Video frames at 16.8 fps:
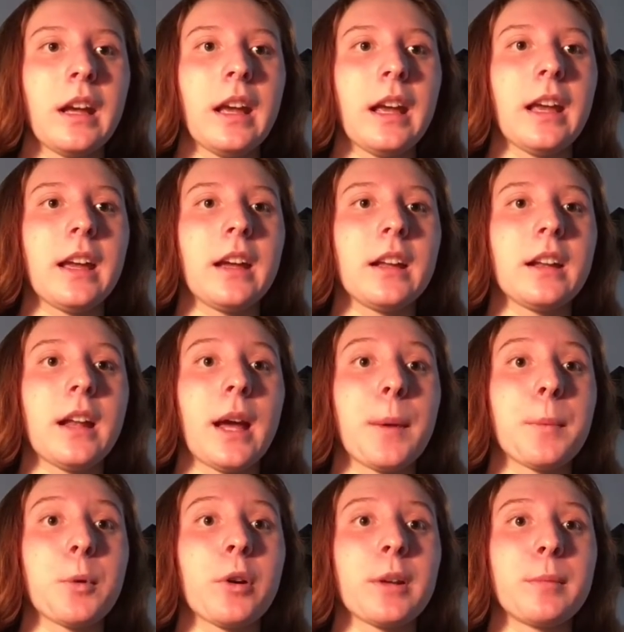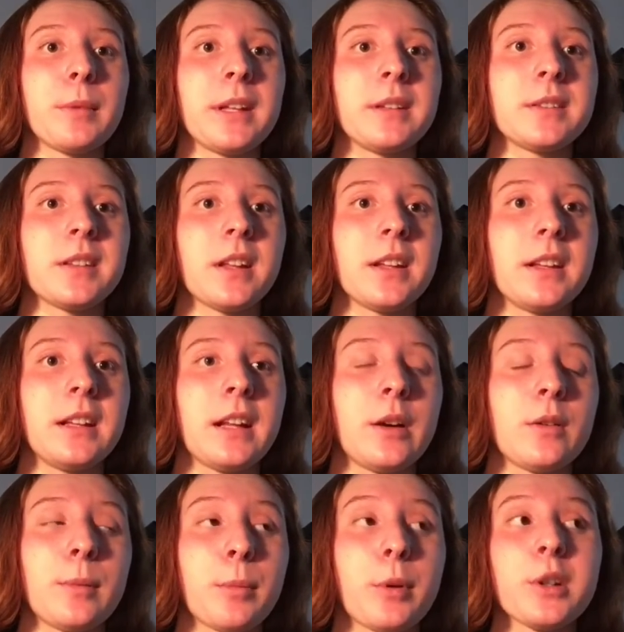And I'm going to be sending
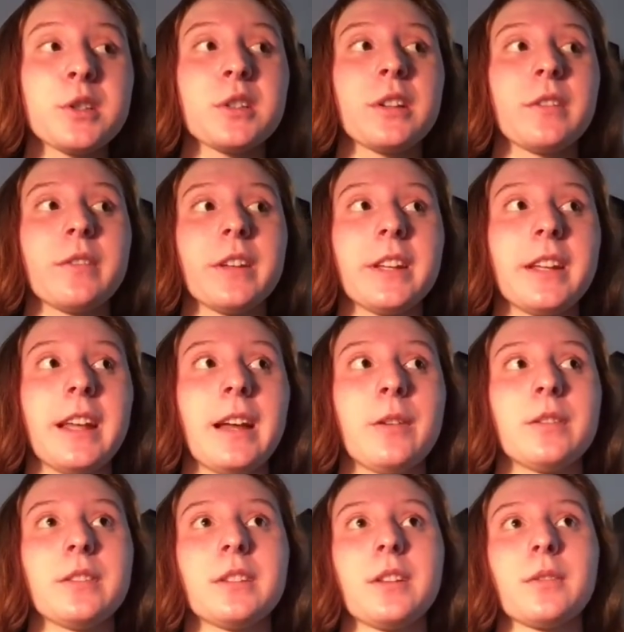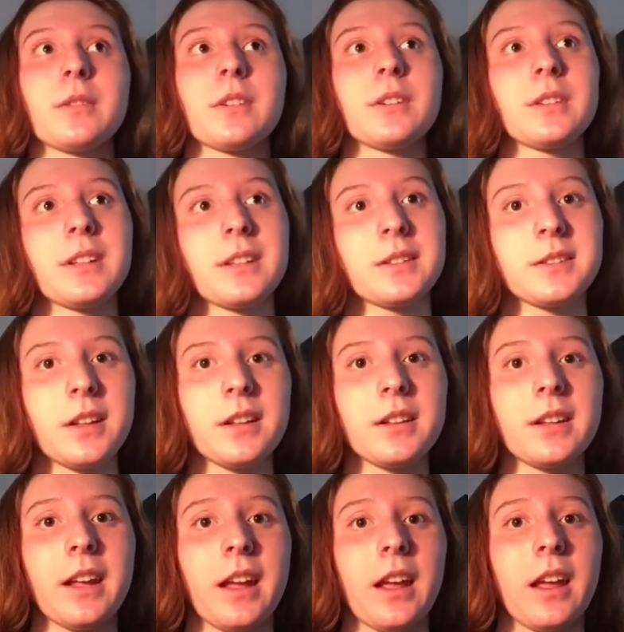out a portion of it out into the world next
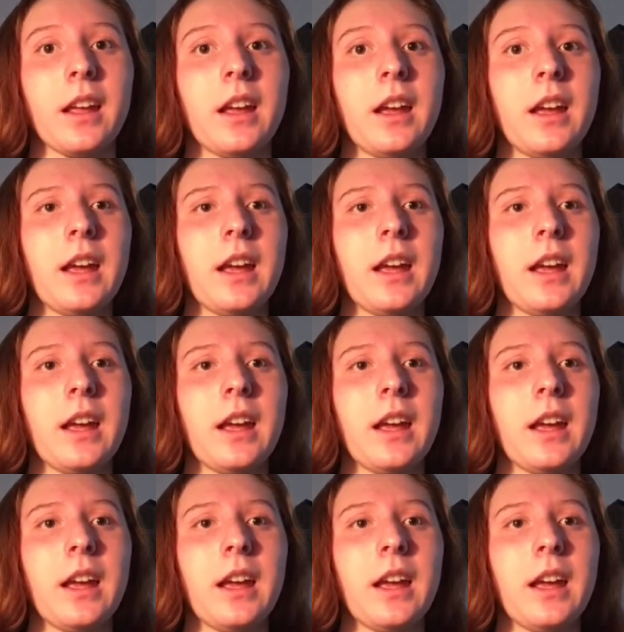Sunday,